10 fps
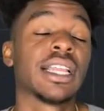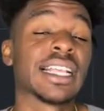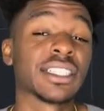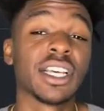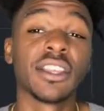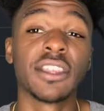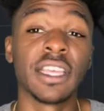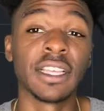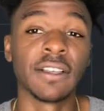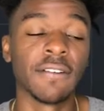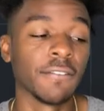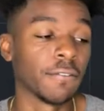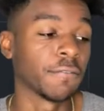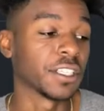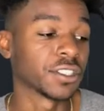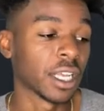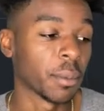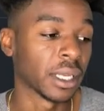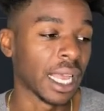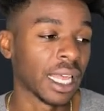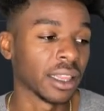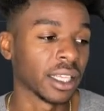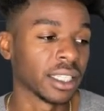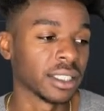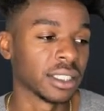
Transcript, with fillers: that's another thing, features I've been kind of looking